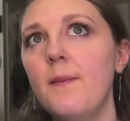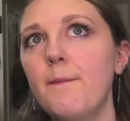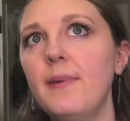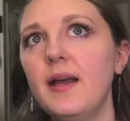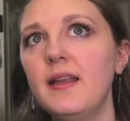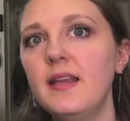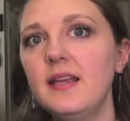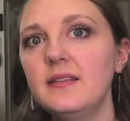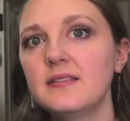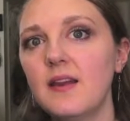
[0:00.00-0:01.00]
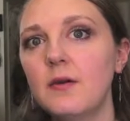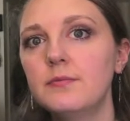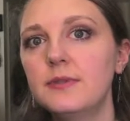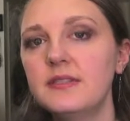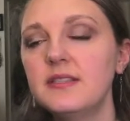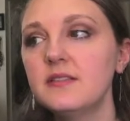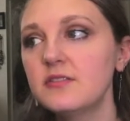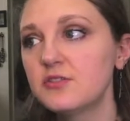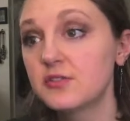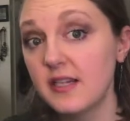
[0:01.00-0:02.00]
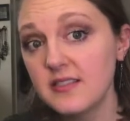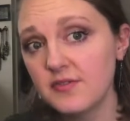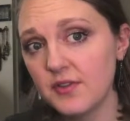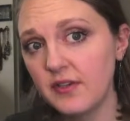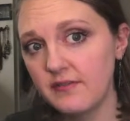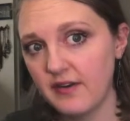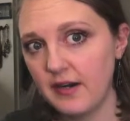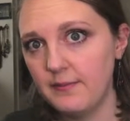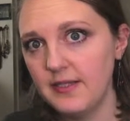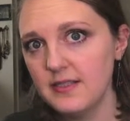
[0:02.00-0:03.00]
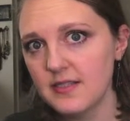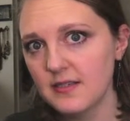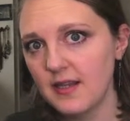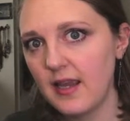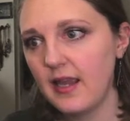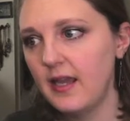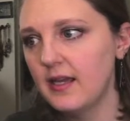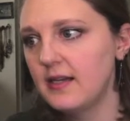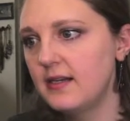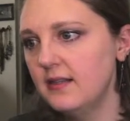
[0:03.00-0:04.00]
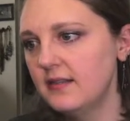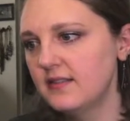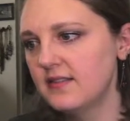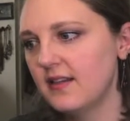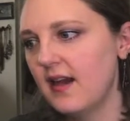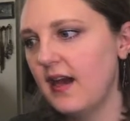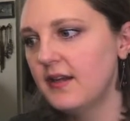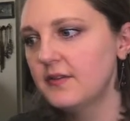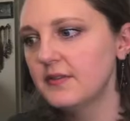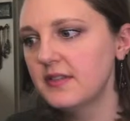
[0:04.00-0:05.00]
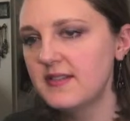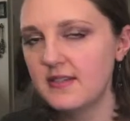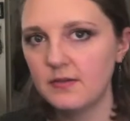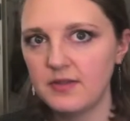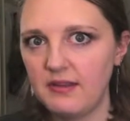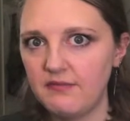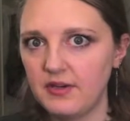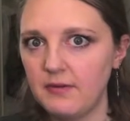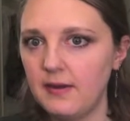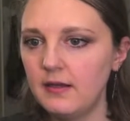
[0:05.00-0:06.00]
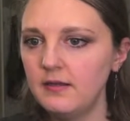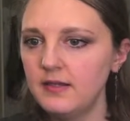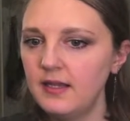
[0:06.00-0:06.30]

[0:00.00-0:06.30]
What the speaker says: But it's a really stressful environment, and I don't really deal with that very well.